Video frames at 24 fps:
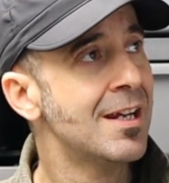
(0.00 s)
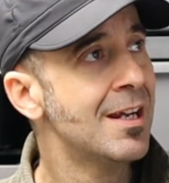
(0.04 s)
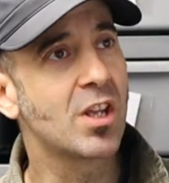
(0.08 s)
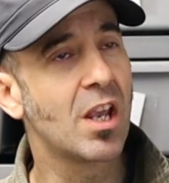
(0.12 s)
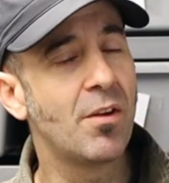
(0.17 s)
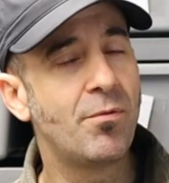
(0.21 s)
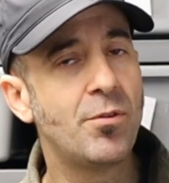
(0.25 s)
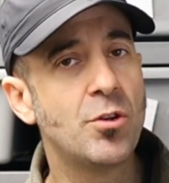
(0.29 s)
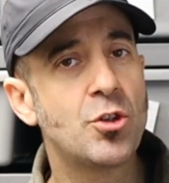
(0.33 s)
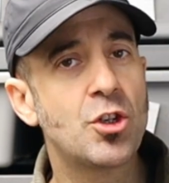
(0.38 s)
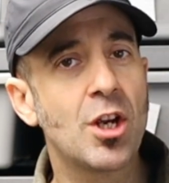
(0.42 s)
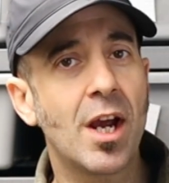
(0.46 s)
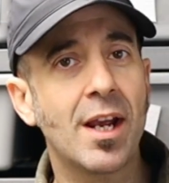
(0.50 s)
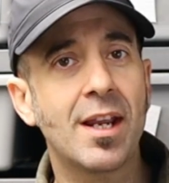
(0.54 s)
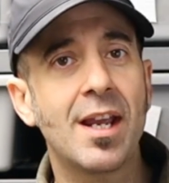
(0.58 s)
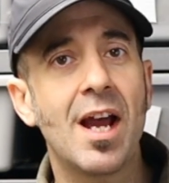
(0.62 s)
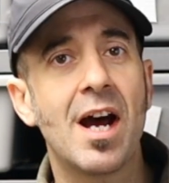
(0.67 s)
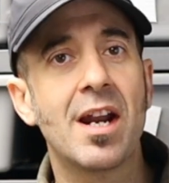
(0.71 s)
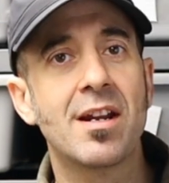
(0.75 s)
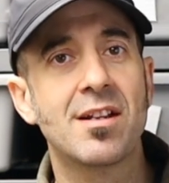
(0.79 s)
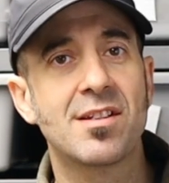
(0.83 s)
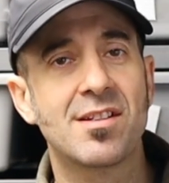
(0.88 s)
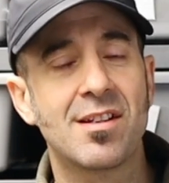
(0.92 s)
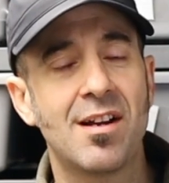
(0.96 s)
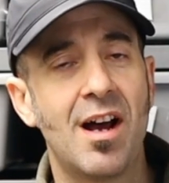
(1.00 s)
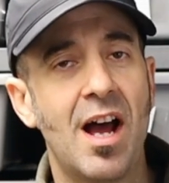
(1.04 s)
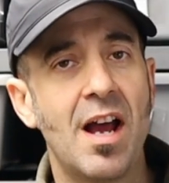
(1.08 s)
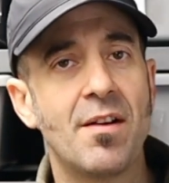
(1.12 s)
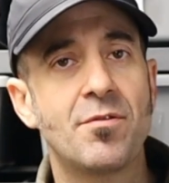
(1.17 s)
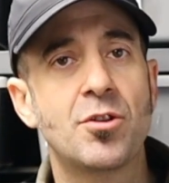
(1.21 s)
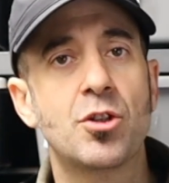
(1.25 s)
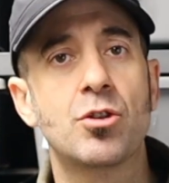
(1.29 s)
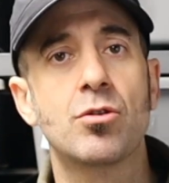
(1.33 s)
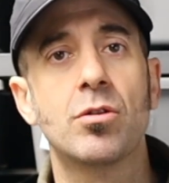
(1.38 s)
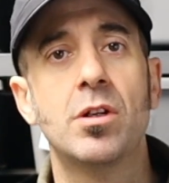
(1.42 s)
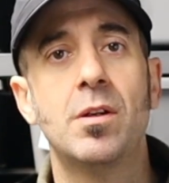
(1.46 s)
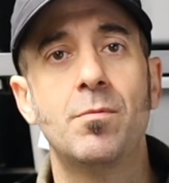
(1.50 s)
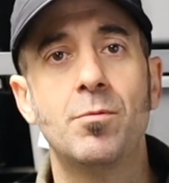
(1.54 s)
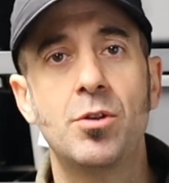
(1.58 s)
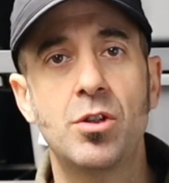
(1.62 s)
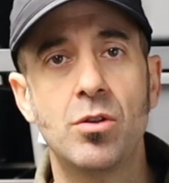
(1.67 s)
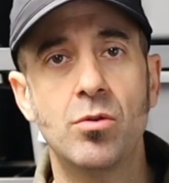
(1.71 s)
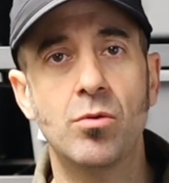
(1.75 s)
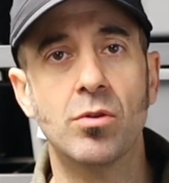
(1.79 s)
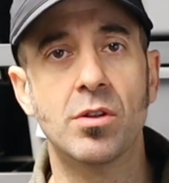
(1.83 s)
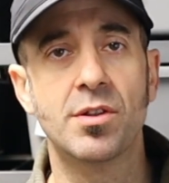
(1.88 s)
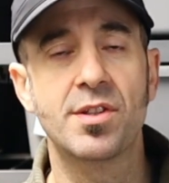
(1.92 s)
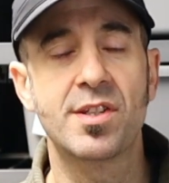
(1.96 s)
If you check out his live streams,
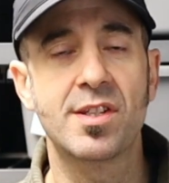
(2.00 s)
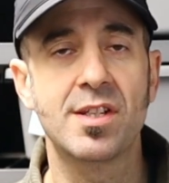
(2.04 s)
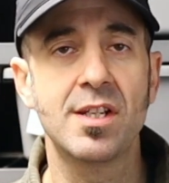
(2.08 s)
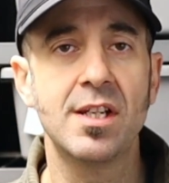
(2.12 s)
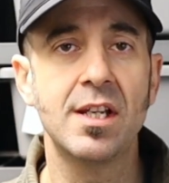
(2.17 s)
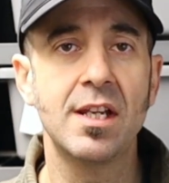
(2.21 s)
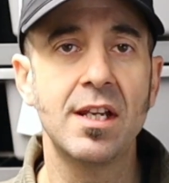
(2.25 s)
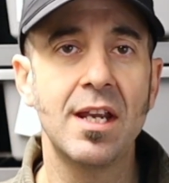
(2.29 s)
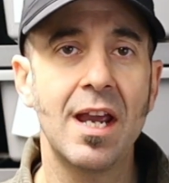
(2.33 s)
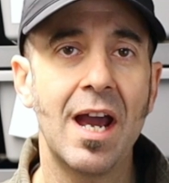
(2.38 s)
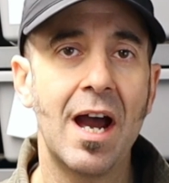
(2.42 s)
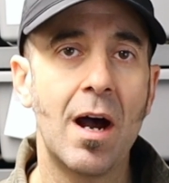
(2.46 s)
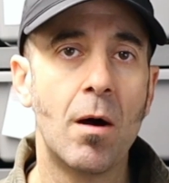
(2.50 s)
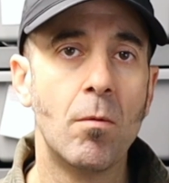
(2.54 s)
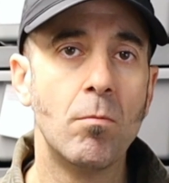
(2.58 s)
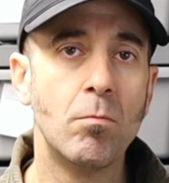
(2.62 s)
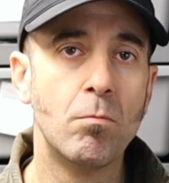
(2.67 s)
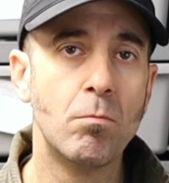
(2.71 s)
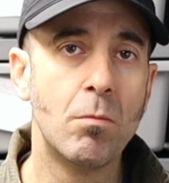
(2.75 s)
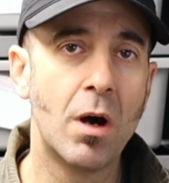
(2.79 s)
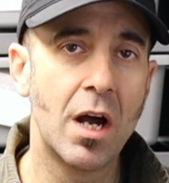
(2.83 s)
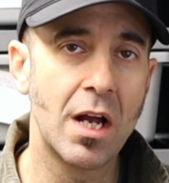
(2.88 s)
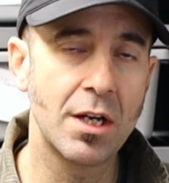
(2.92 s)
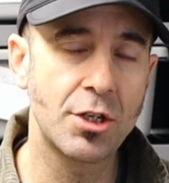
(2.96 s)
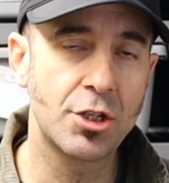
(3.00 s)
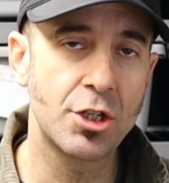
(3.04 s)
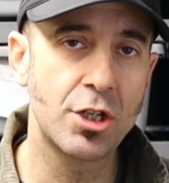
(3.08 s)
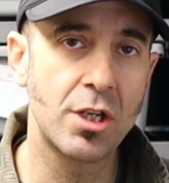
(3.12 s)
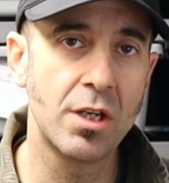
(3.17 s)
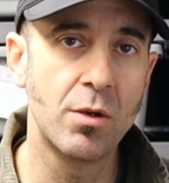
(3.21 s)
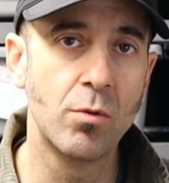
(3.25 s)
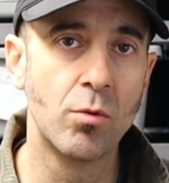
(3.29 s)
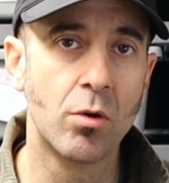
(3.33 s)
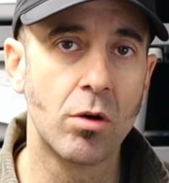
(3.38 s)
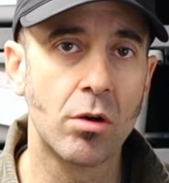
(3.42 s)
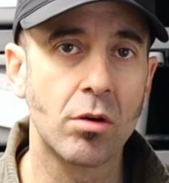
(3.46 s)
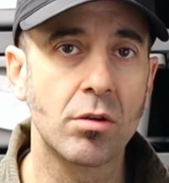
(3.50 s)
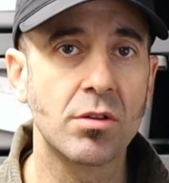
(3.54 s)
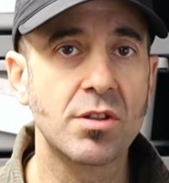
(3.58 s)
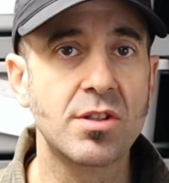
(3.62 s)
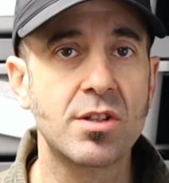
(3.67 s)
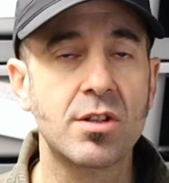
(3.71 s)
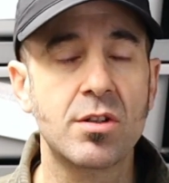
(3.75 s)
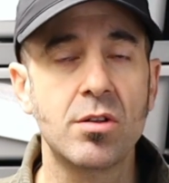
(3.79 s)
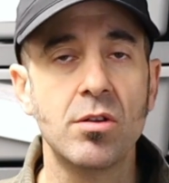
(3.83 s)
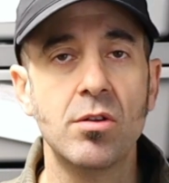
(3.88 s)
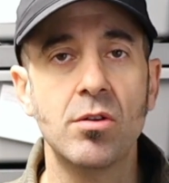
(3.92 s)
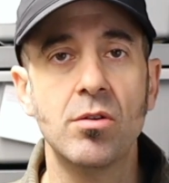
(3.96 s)
you will see how much he
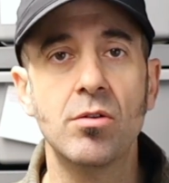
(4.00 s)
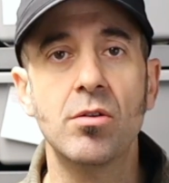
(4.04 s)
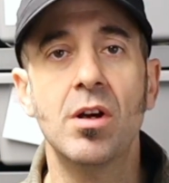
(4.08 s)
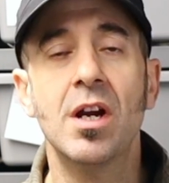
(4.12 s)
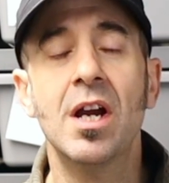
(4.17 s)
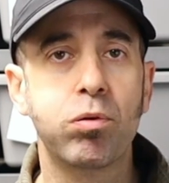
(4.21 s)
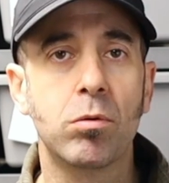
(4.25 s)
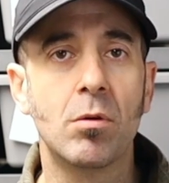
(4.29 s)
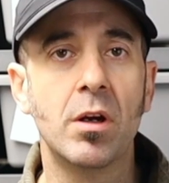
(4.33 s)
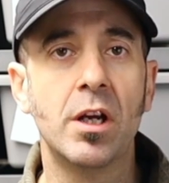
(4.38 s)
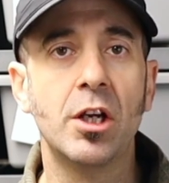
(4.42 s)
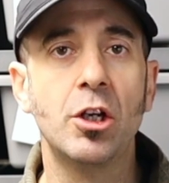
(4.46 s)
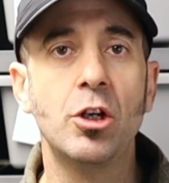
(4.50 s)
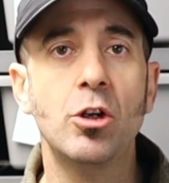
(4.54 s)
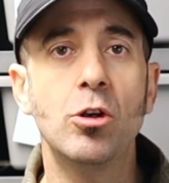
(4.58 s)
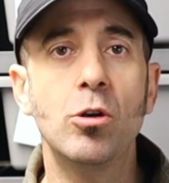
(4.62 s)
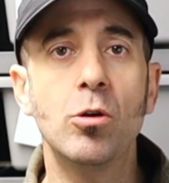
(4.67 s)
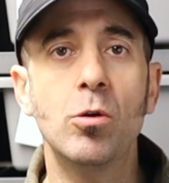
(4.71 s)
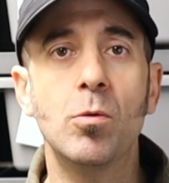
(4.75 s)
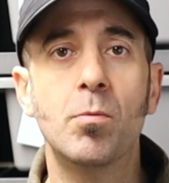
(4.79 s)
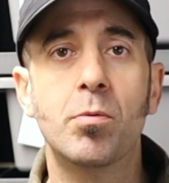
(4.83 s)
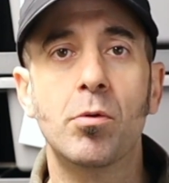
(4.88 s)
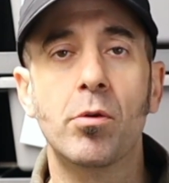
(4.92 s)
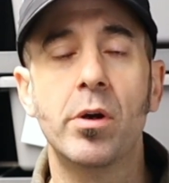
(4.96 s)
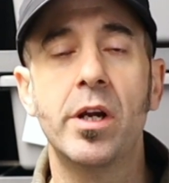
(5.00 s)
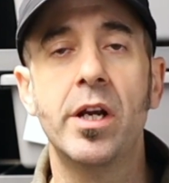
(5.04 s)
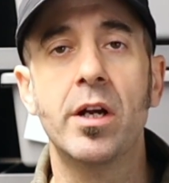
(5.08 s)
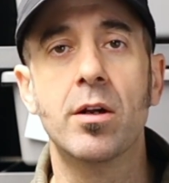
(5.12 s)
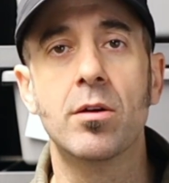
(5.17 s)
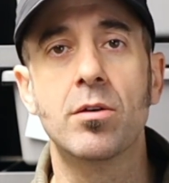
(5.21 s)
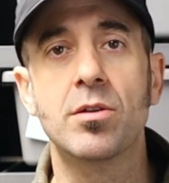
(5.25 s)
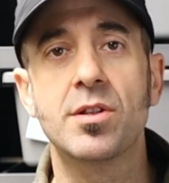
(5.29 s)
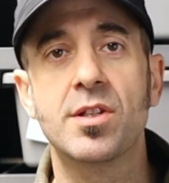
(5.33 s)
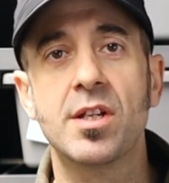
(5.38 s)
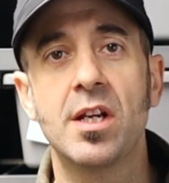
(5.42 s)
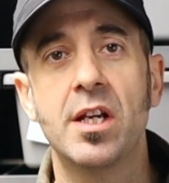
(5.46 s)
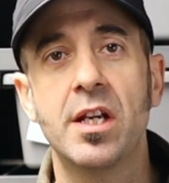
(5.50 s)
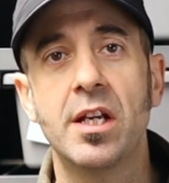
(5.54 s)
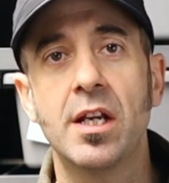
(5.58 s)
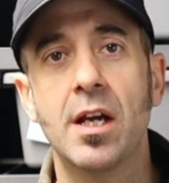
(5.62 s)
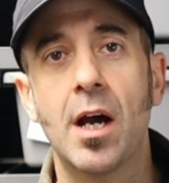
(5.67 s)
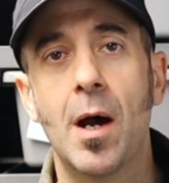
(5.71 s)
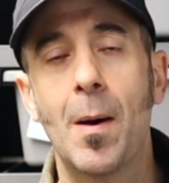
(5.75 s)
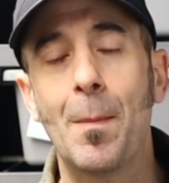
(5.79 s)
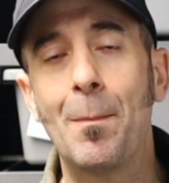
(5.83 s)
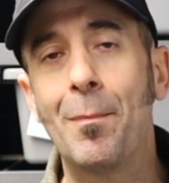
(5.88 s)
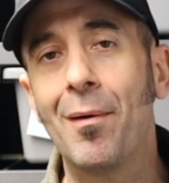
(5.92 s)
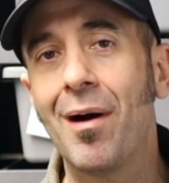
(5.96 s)
works to bring new breeders
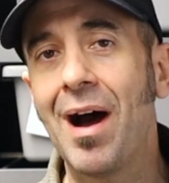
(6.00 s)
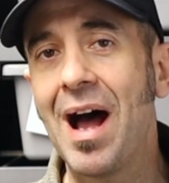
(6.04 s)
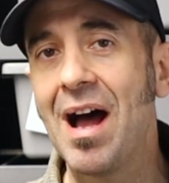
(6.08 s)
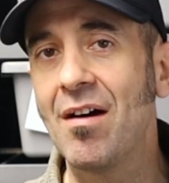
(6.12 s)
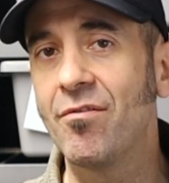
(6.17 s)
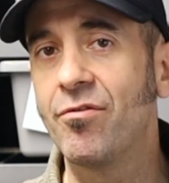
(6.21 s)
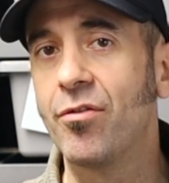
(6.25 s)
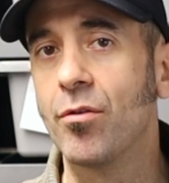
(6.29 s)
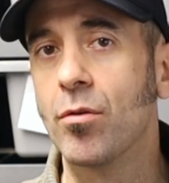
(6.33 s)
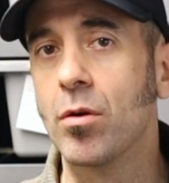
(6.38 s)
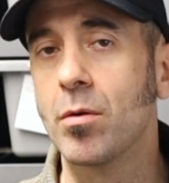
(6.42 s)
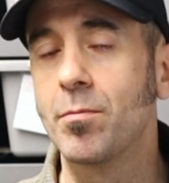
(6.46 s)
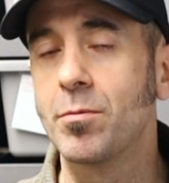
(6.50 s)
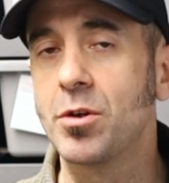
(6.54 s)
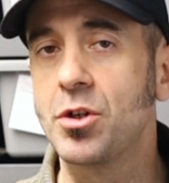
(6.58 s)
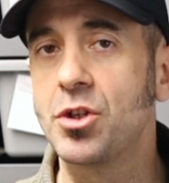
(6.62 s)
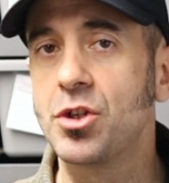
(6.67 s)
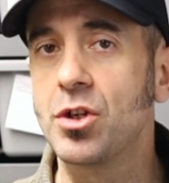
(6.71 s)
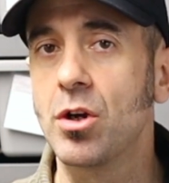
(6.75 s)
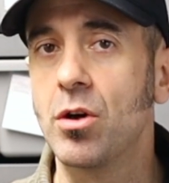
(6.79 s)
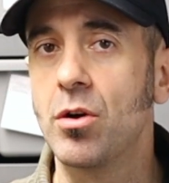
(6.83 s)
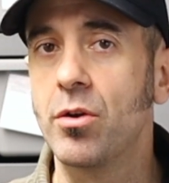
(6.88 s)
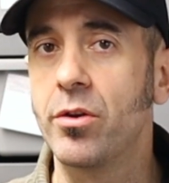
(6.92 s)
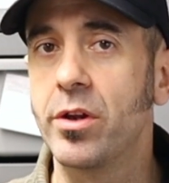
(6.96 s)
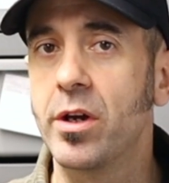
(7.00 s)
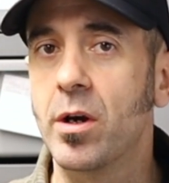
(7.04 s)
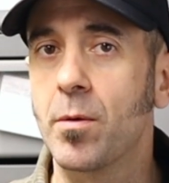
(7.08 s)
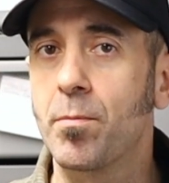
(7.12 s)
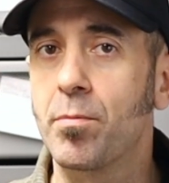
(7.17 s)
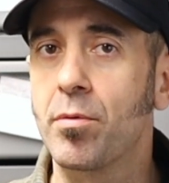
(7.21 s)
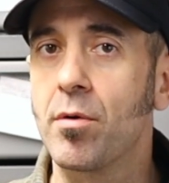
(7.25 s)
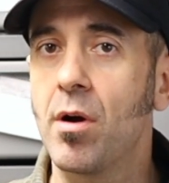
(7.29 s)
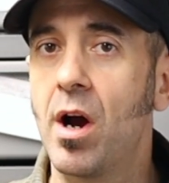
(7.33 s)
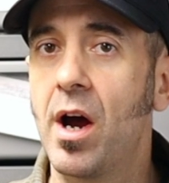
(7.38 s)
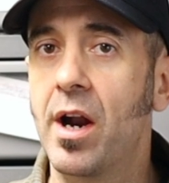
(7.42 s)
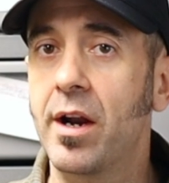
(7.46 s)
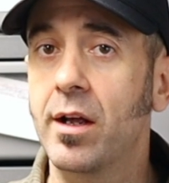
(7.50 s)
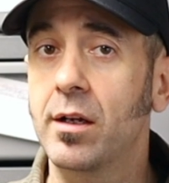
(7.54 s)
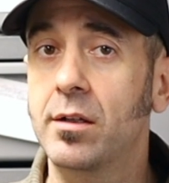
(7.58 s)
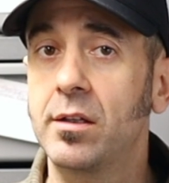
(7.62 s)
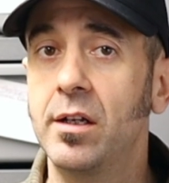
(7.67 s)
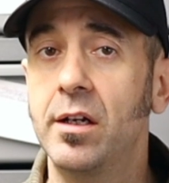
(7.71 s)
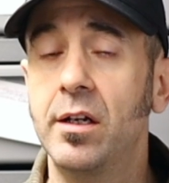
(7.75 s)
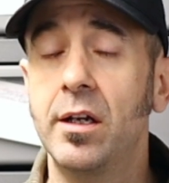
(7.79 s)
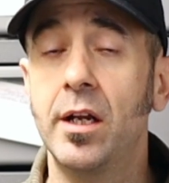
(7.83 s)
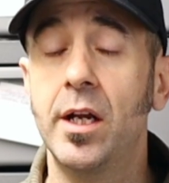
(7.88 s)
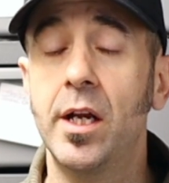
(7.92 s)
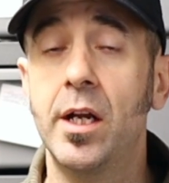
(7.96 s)
a platform to show their
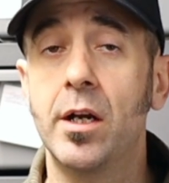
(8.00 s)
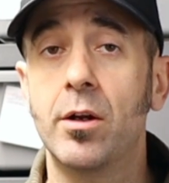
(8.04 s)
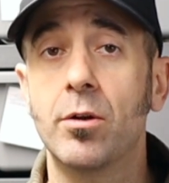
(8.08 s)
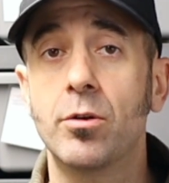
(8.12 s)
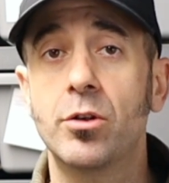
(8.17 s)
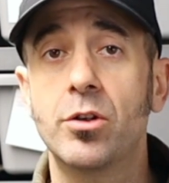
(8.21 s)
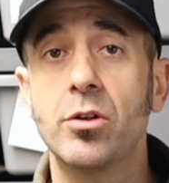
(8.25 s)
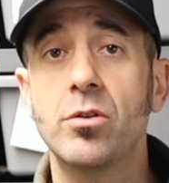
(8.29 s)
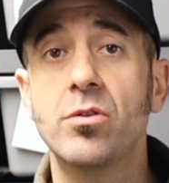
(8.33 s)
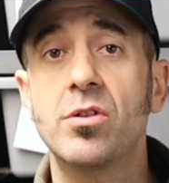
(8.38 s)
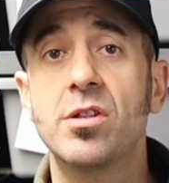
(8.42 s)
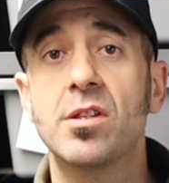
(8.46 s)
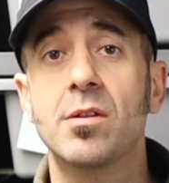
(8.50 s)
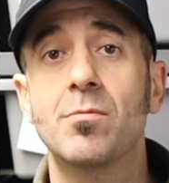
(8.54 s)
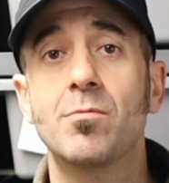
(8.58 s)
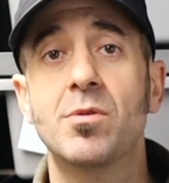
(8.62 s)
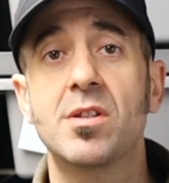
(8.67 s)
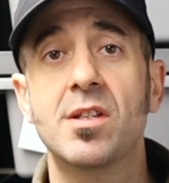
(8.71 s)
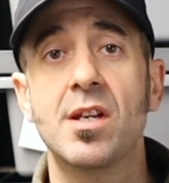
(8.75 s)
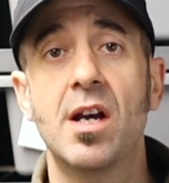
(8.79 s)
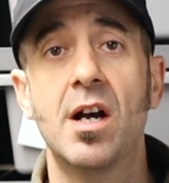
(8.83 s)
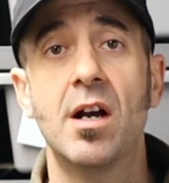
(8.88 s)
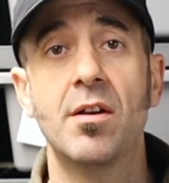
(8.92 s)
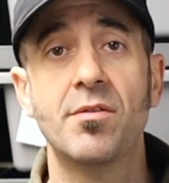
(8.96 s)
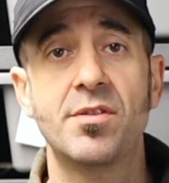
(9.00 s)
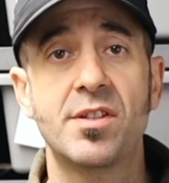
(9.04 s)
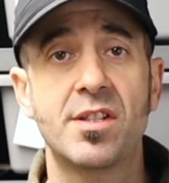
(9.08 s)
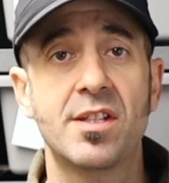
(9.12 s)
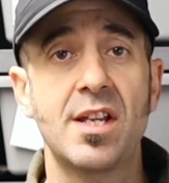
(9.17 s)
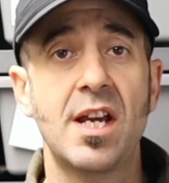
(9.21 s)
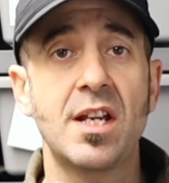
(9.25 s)
product and to introduce themselves.